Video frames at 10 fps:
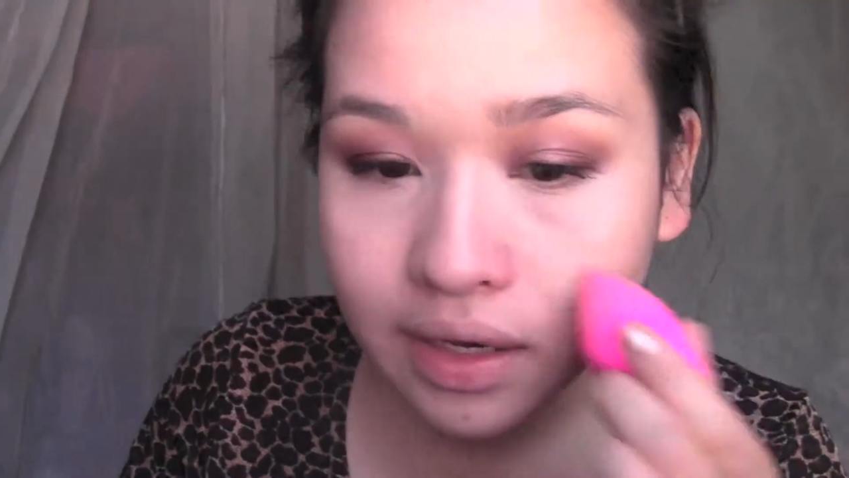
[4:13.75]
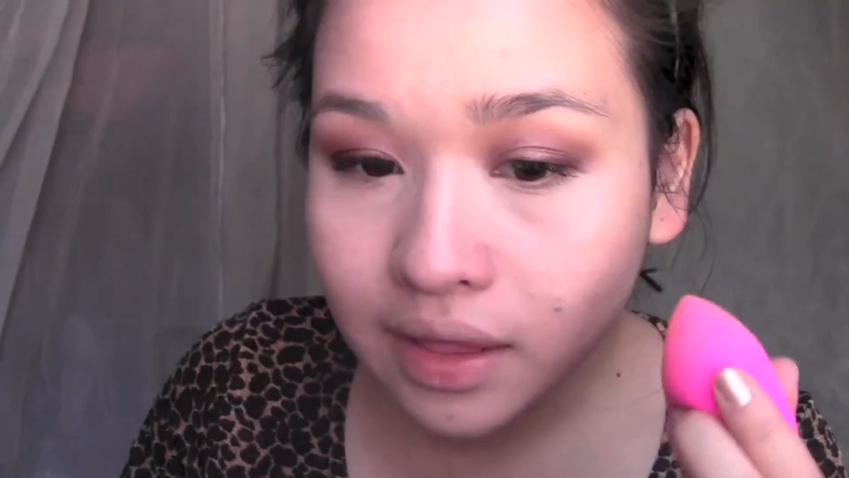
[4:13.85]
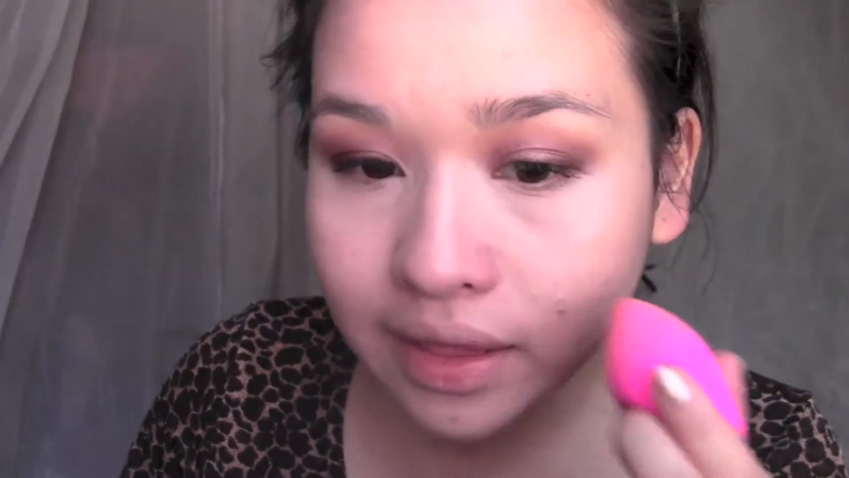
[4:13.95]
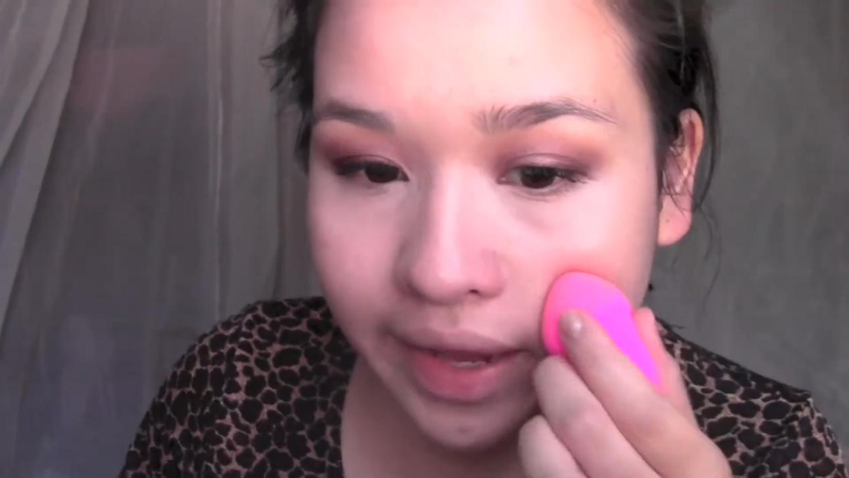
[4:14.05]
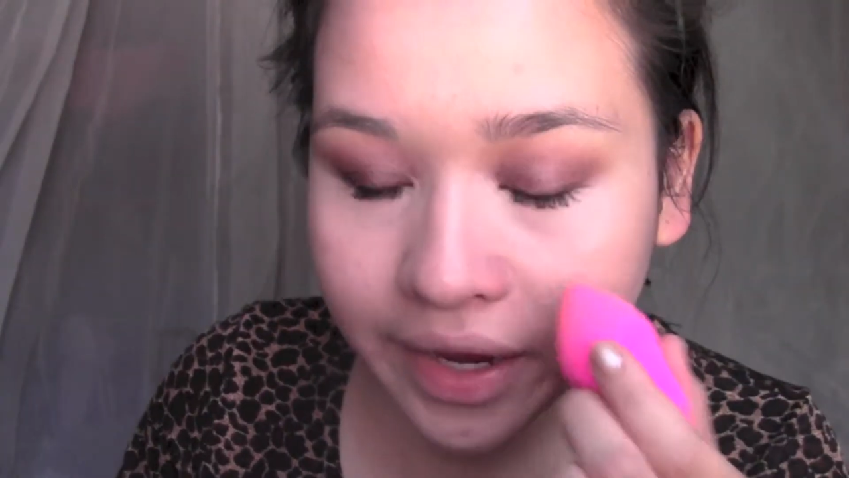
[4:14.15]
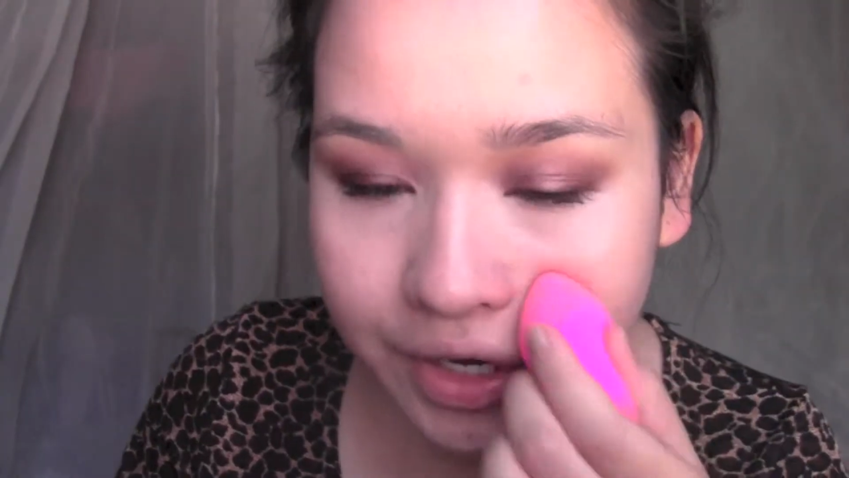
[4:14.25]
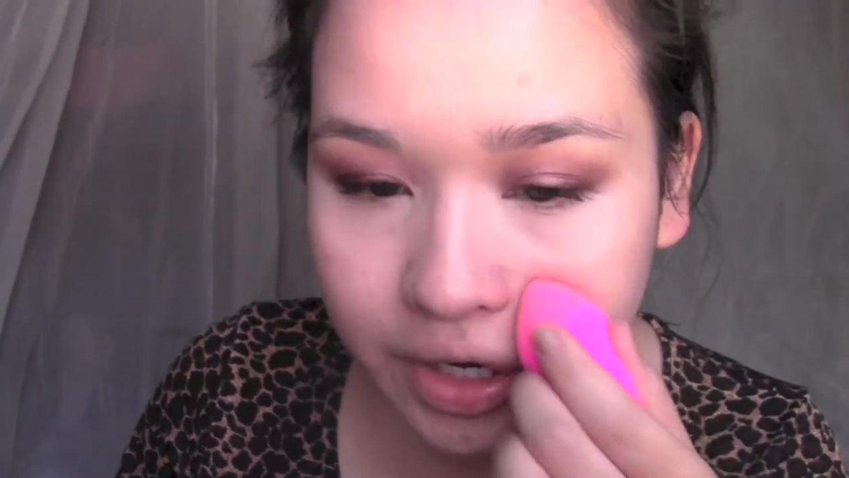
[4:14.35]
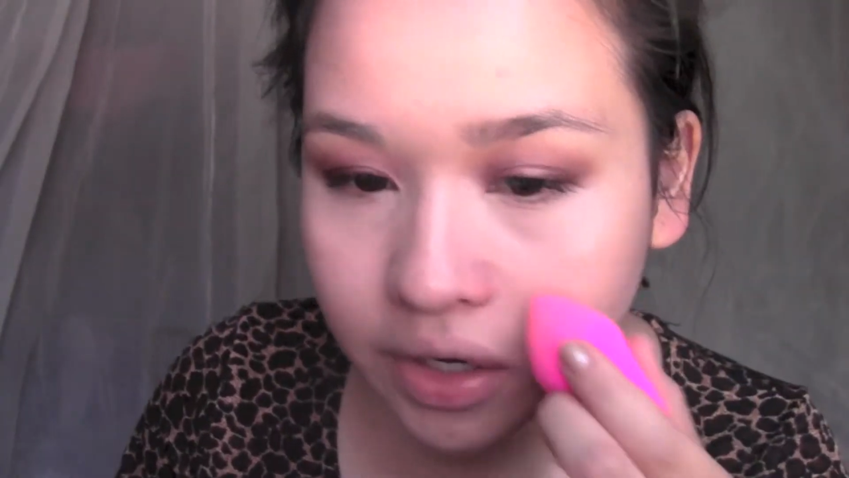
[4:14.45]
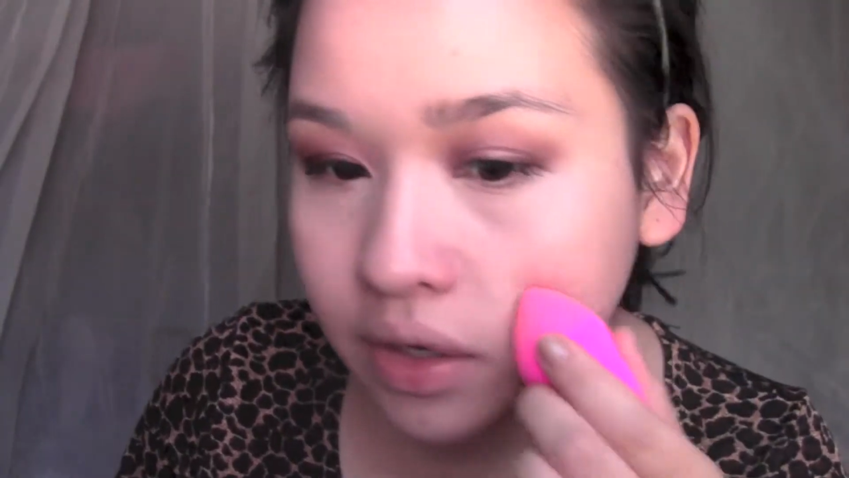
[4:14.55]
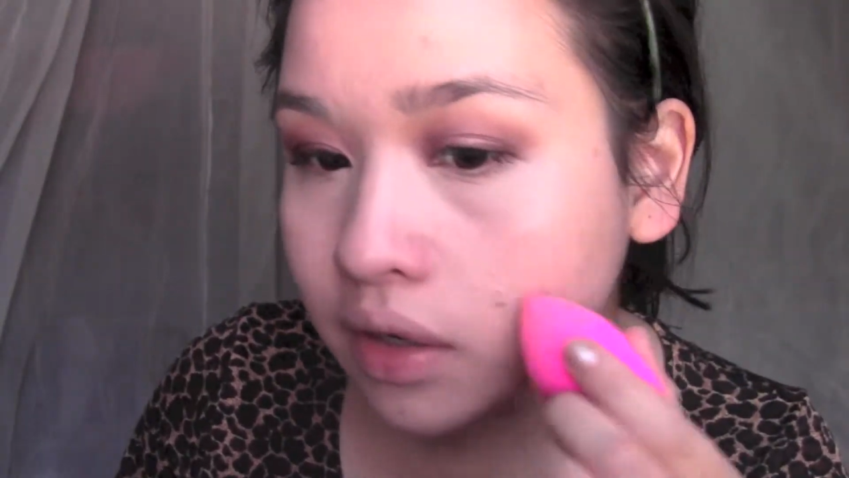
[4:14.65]
I'm gonna
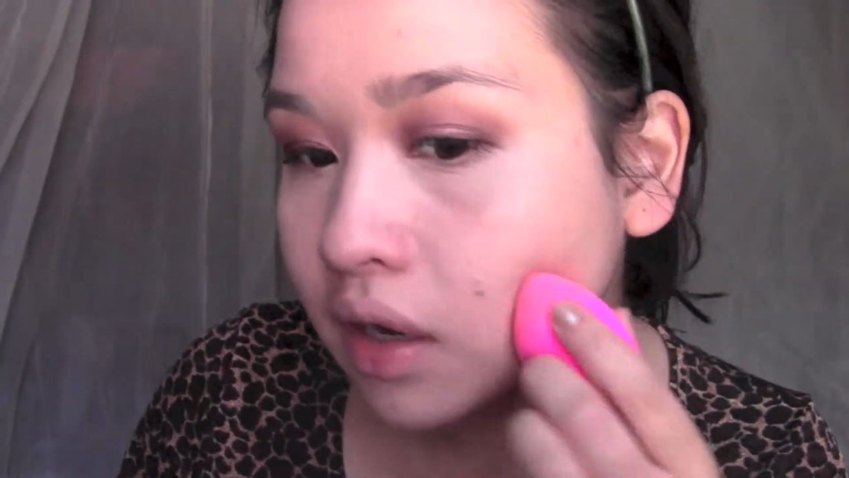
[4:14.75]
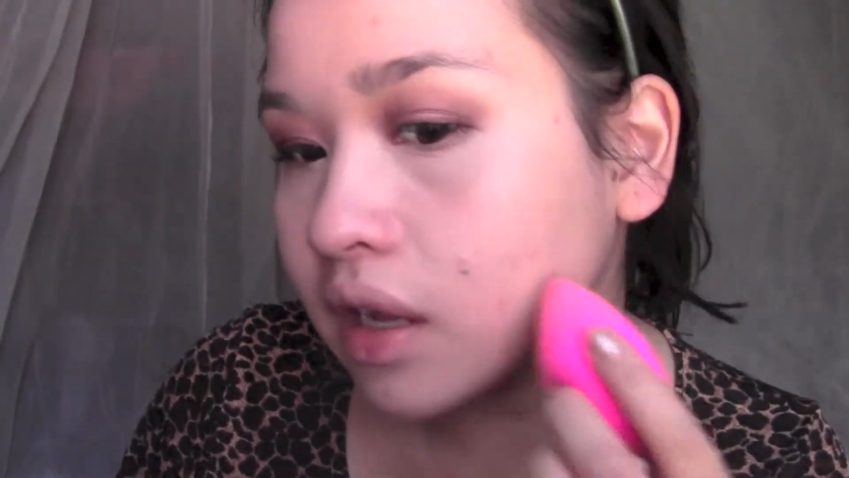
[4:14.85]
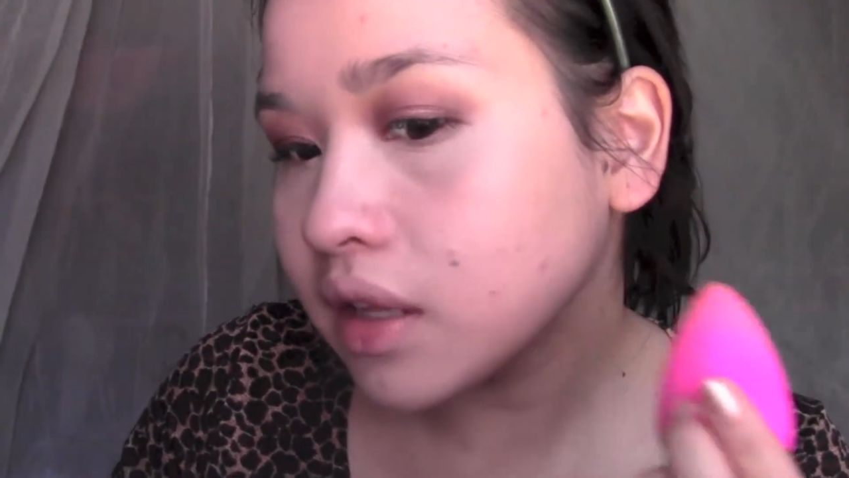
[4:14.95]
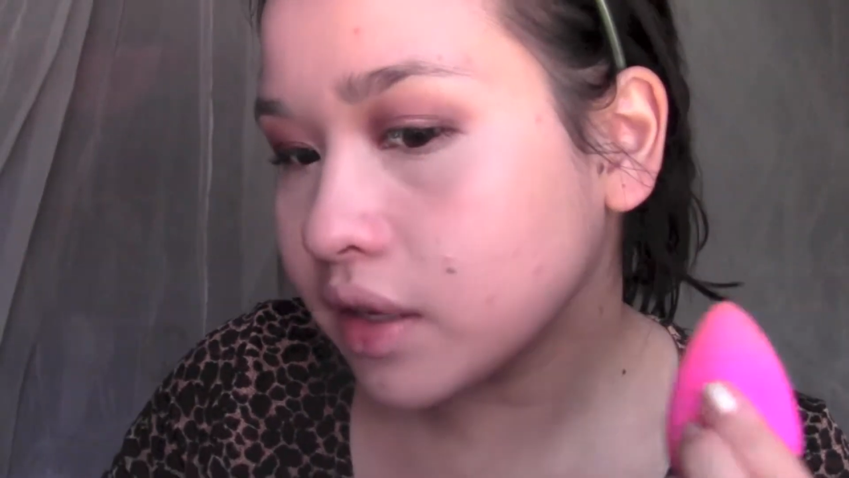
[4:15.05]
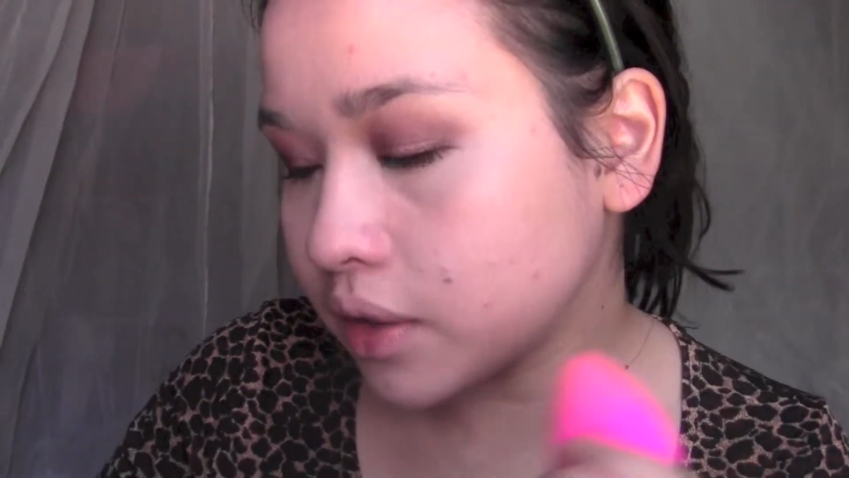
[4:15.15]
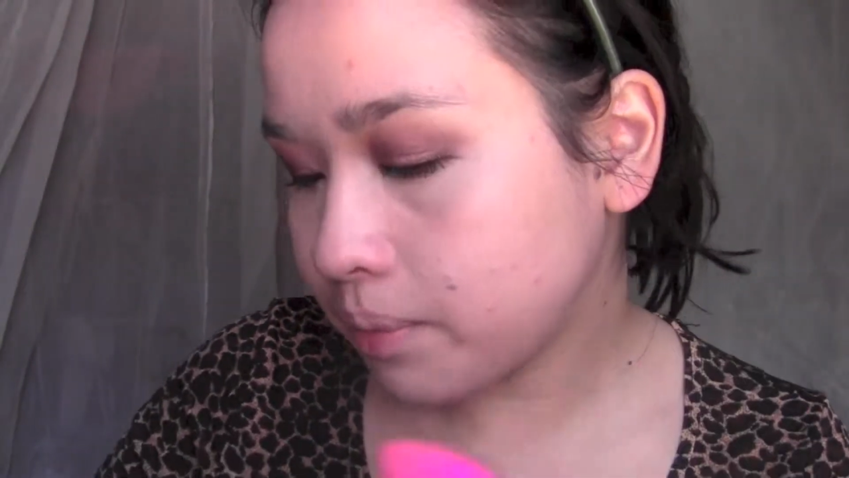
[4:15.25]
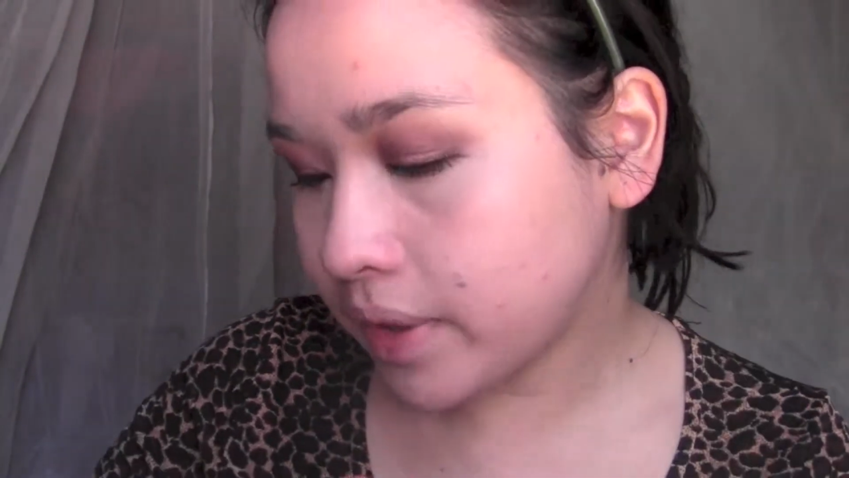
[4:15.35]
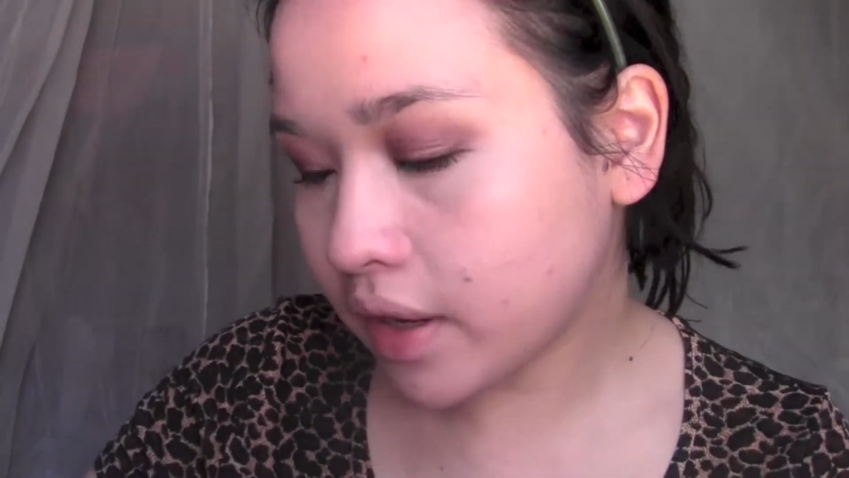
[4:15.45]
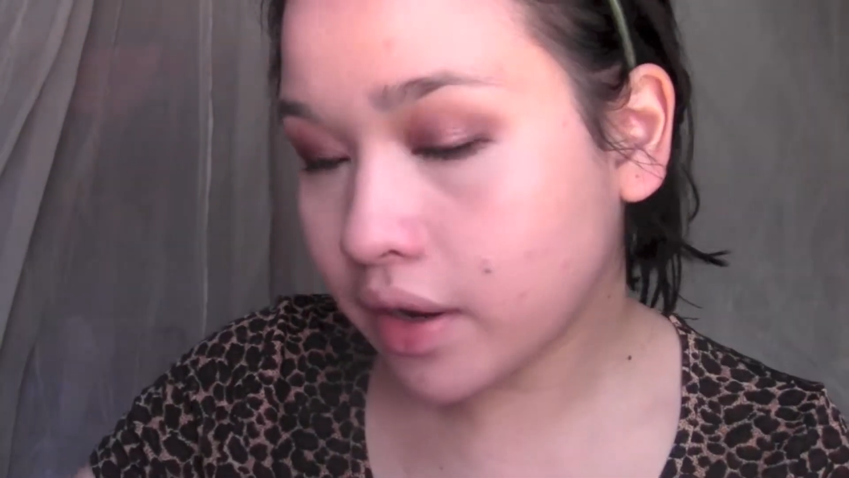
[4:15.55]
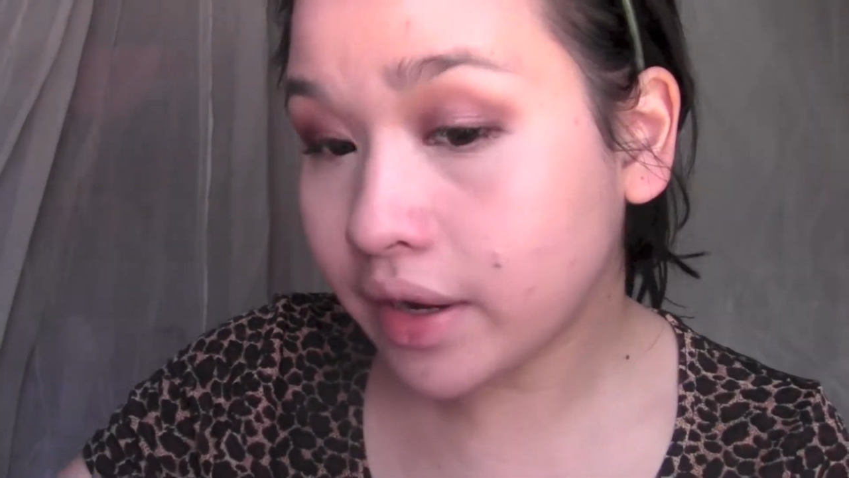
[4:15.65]
layer a little
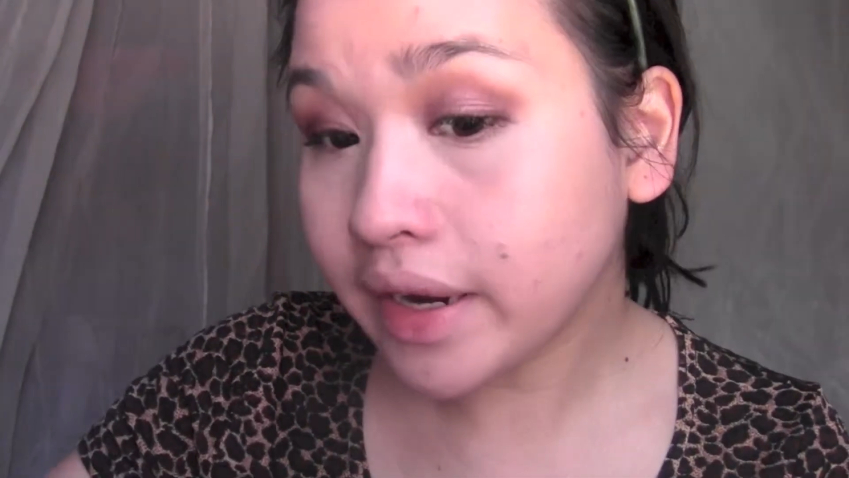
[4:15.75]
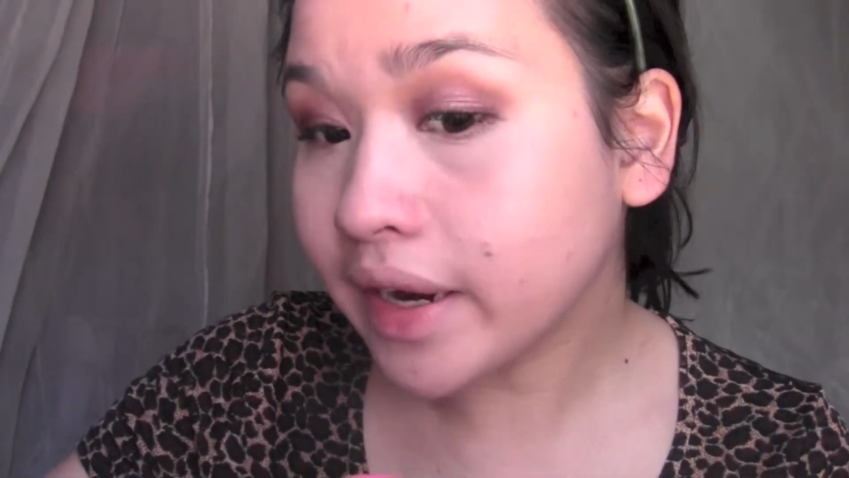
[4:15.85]
bit on